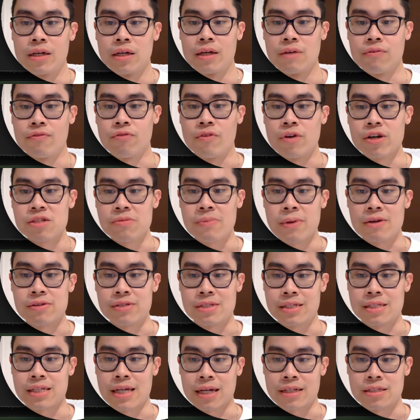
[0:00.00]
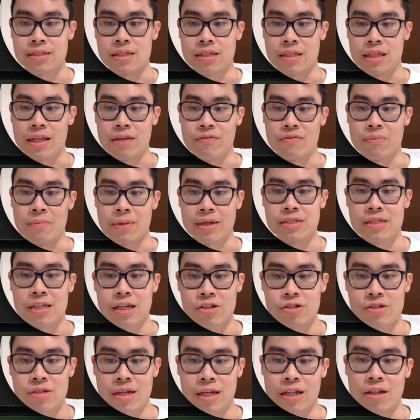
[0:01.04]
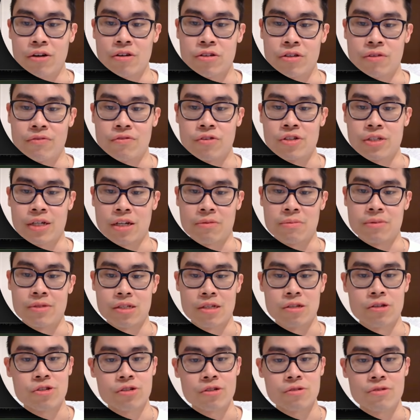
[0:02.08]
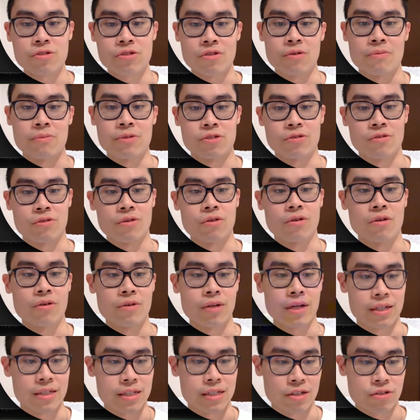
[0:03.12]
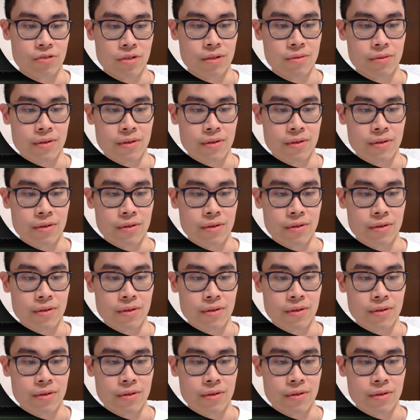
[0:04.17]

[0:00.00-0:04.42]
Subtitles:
If voicemail is detected, leave a message. Hello, you've reached Edwin solution. Sorry, missed your call, etc.